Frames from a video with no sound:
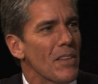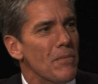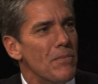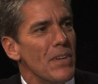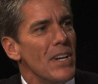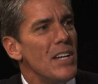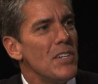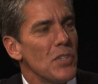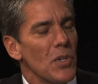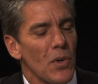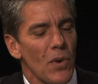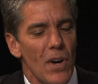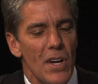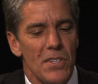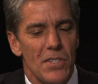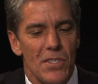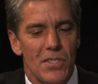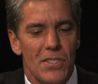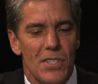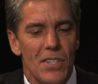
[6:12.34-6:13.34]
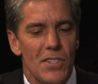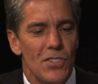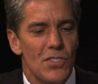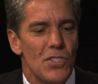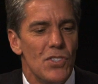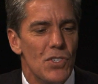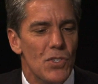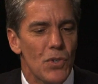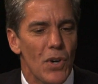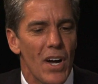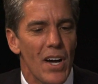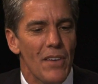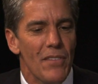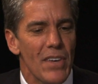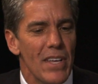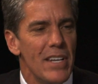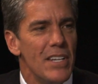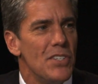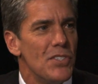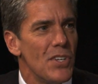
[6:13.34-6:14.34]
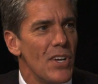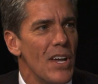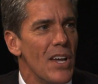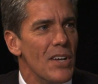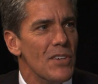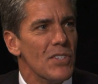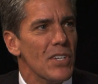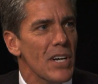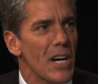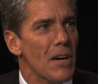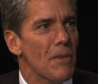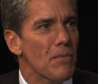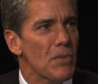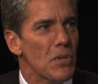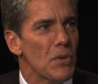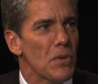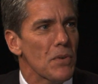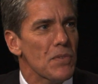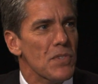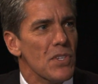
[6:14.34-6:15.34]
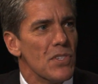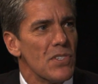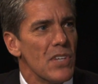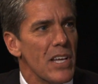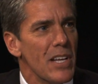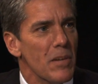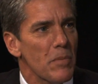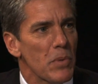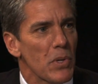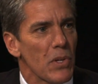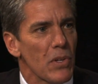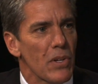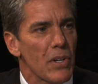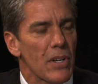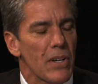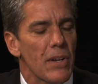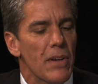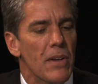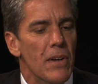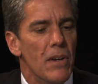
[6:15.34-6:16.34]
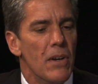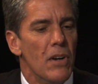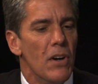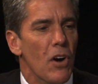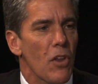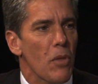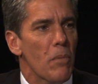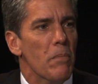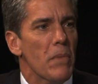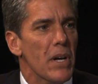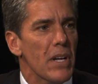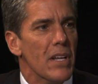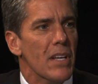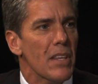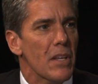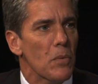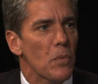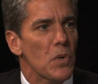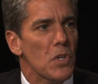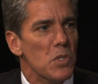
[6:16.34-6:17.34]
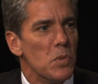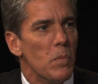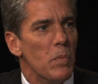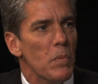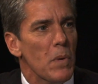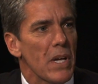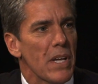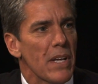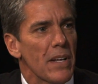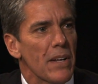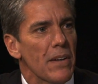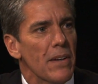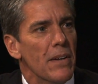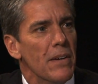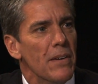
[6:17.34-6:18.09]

The financial crisis didn't drive any change in our view of sustainability or the money that we spend